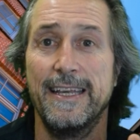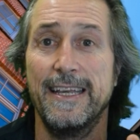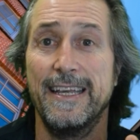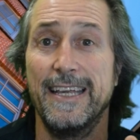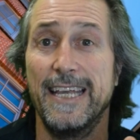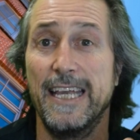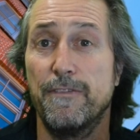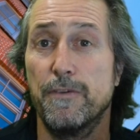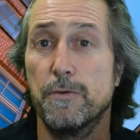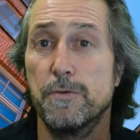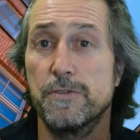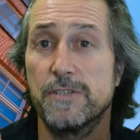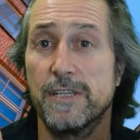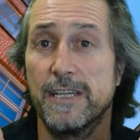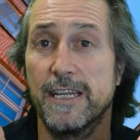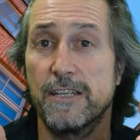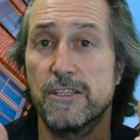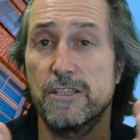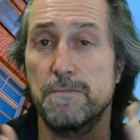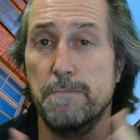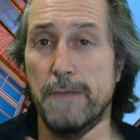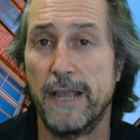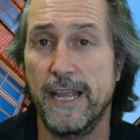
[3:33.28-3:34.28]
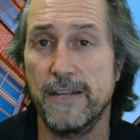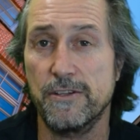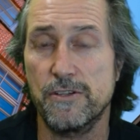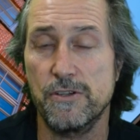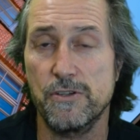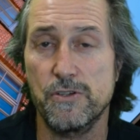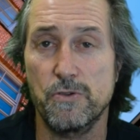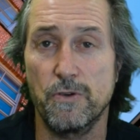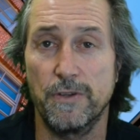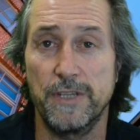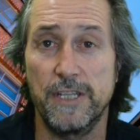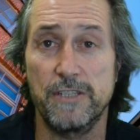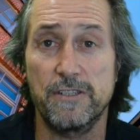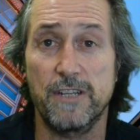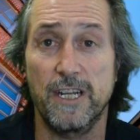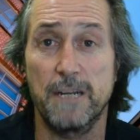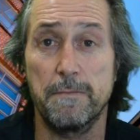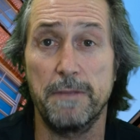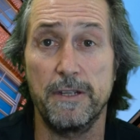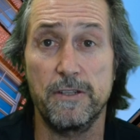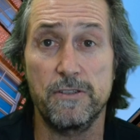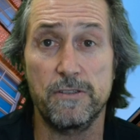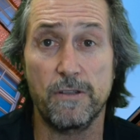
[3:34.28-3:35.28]
If it was an expansion joint that's
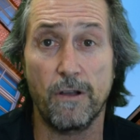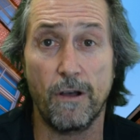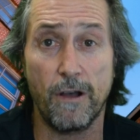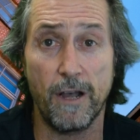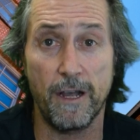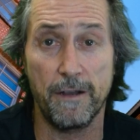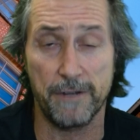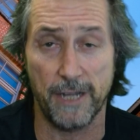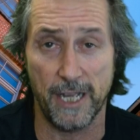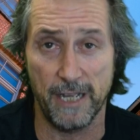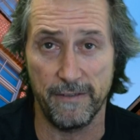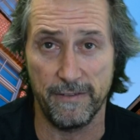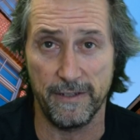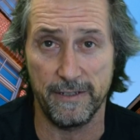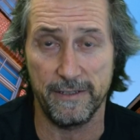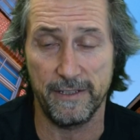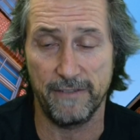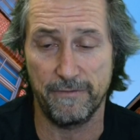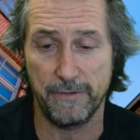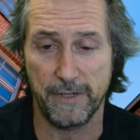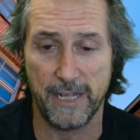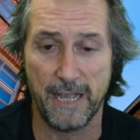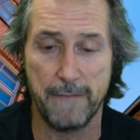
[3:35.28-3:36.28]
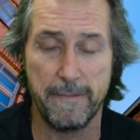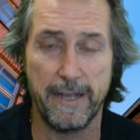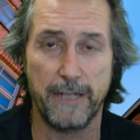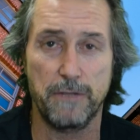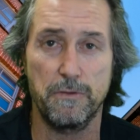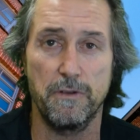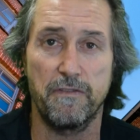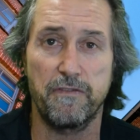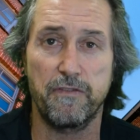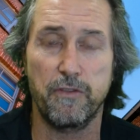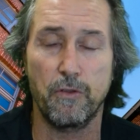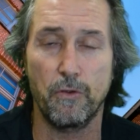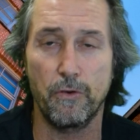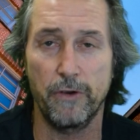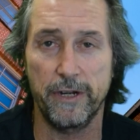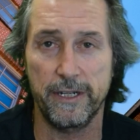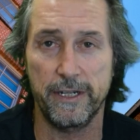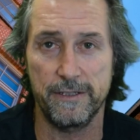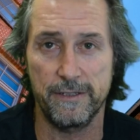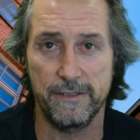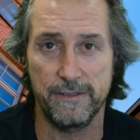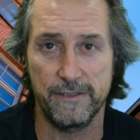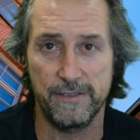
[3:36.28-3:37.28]
going to be tiled over, if we go back to a
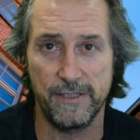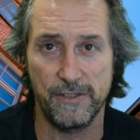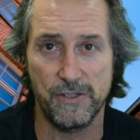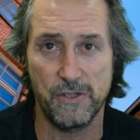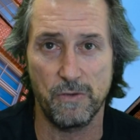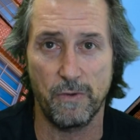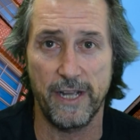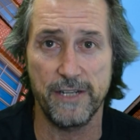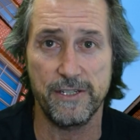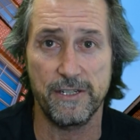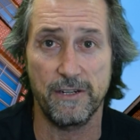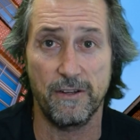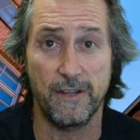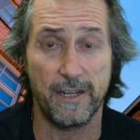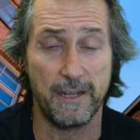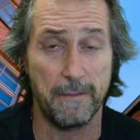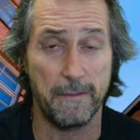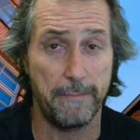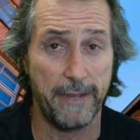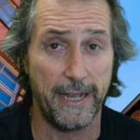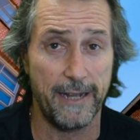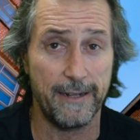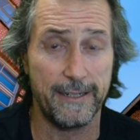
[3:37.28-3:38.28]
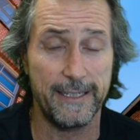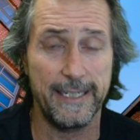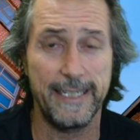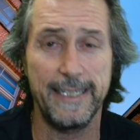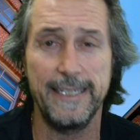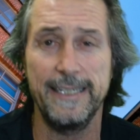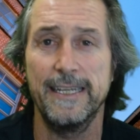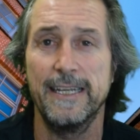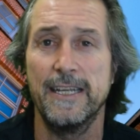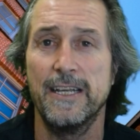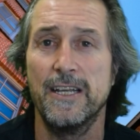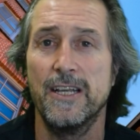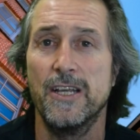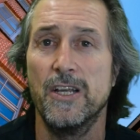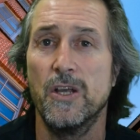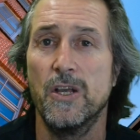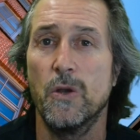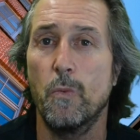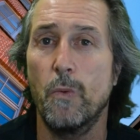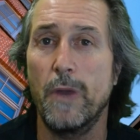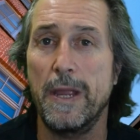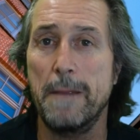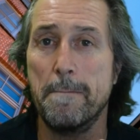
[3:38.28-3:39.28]
flooring situation like a balcony,
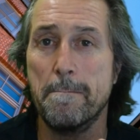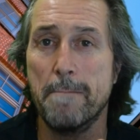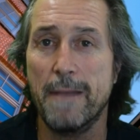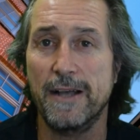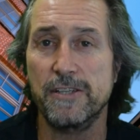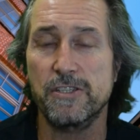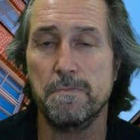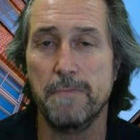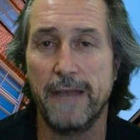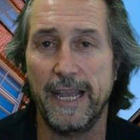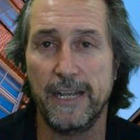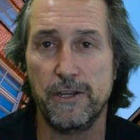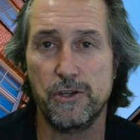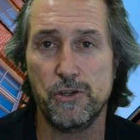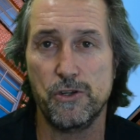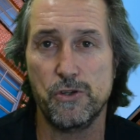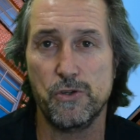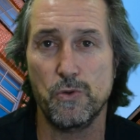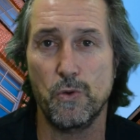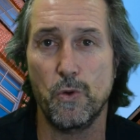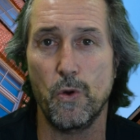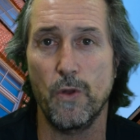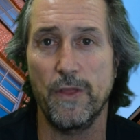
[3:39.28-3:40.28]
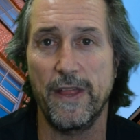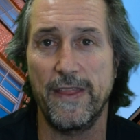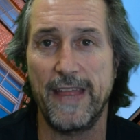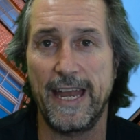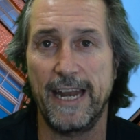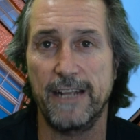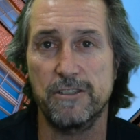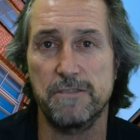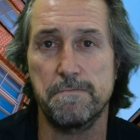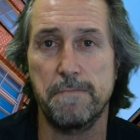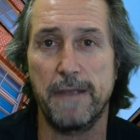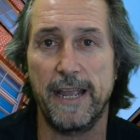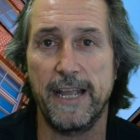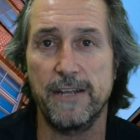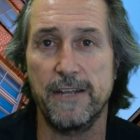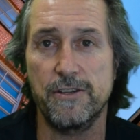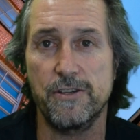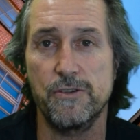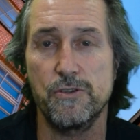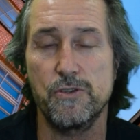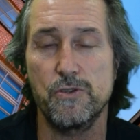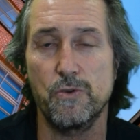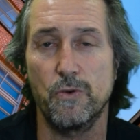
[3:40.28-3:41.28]
we must make sure that that
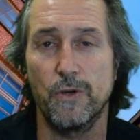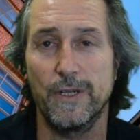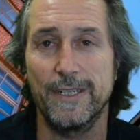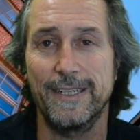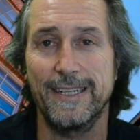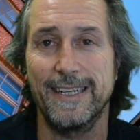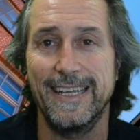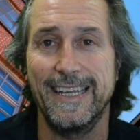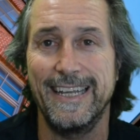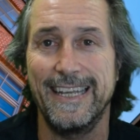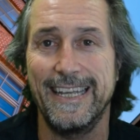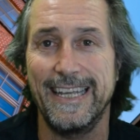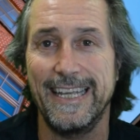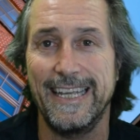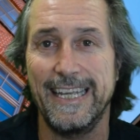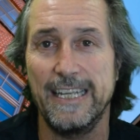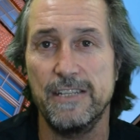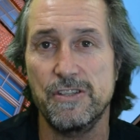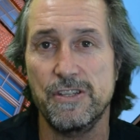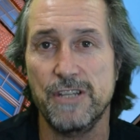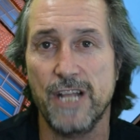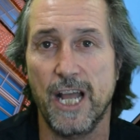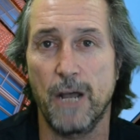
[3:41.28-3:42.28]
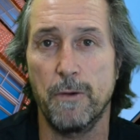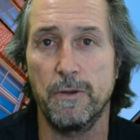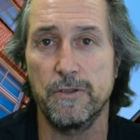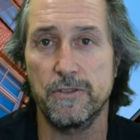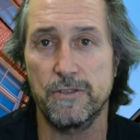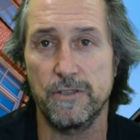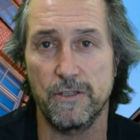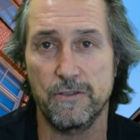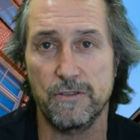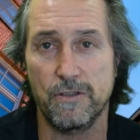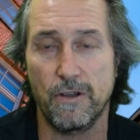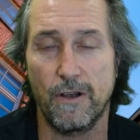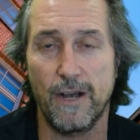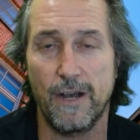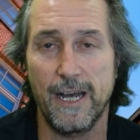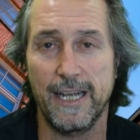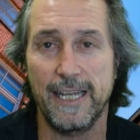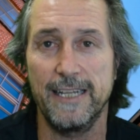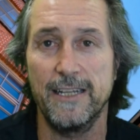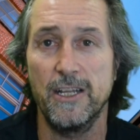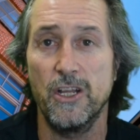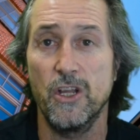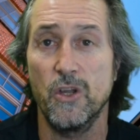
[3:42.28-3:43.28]
expansion joint is known to the
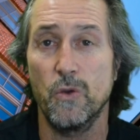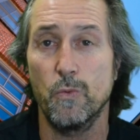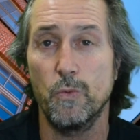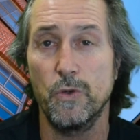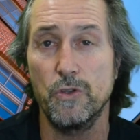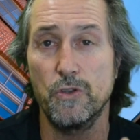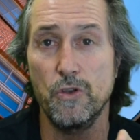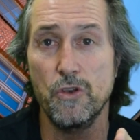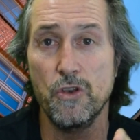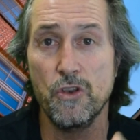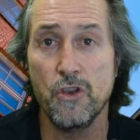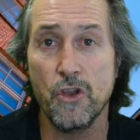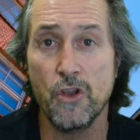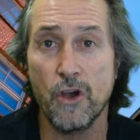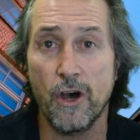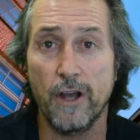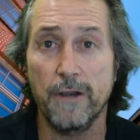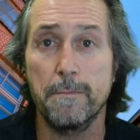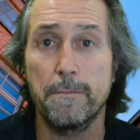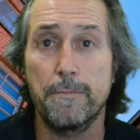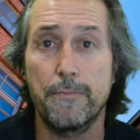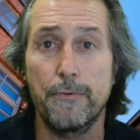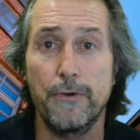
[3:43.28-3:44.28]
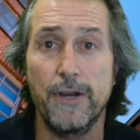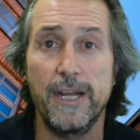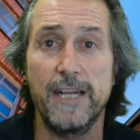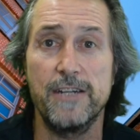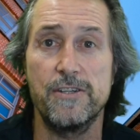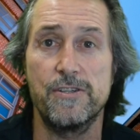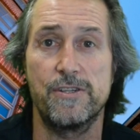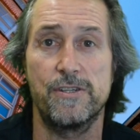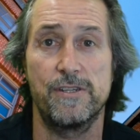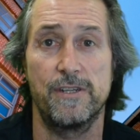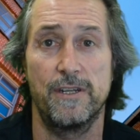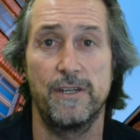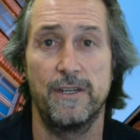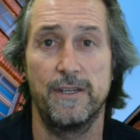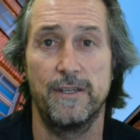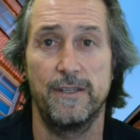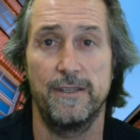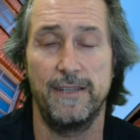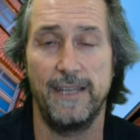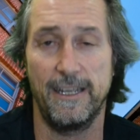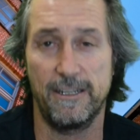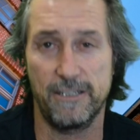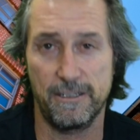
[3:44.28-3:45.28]
tiler. We do not bridge
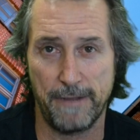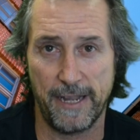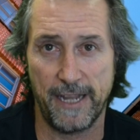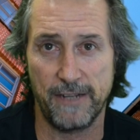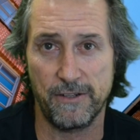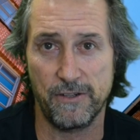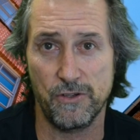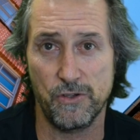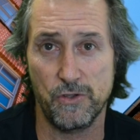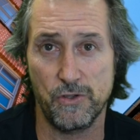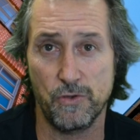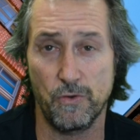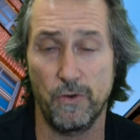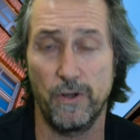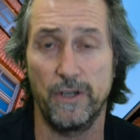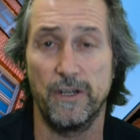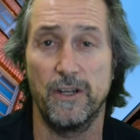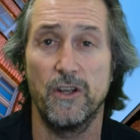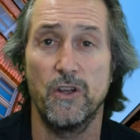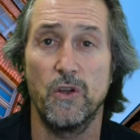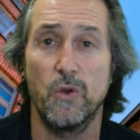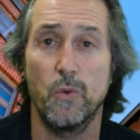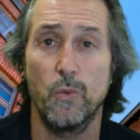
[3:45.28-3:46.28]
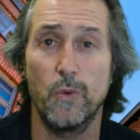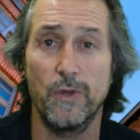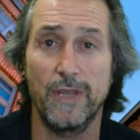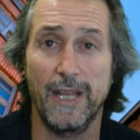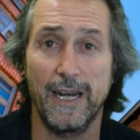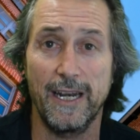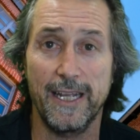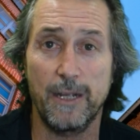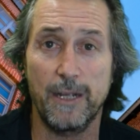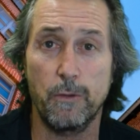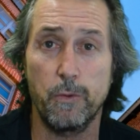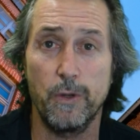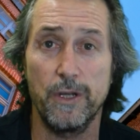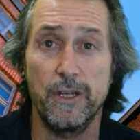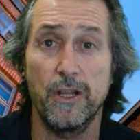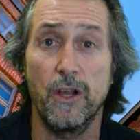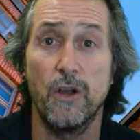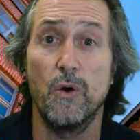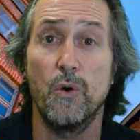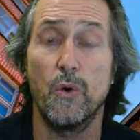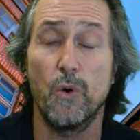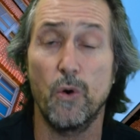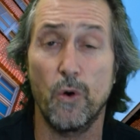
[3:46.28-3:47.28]
the expansion joint with a
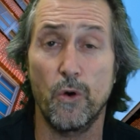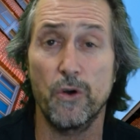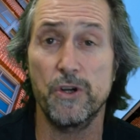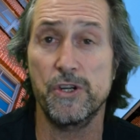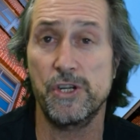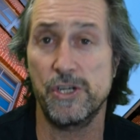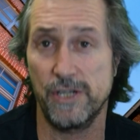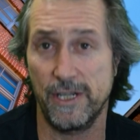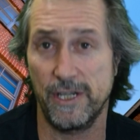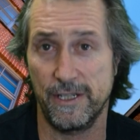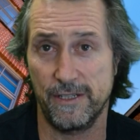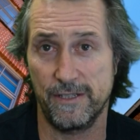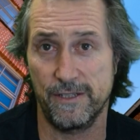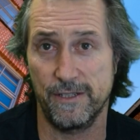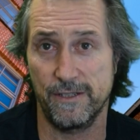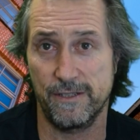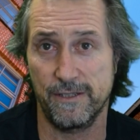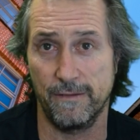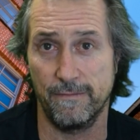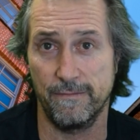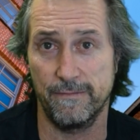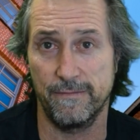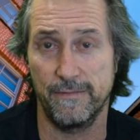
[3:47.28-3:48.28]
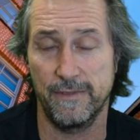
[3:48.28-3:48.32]
liquid or a sheet system.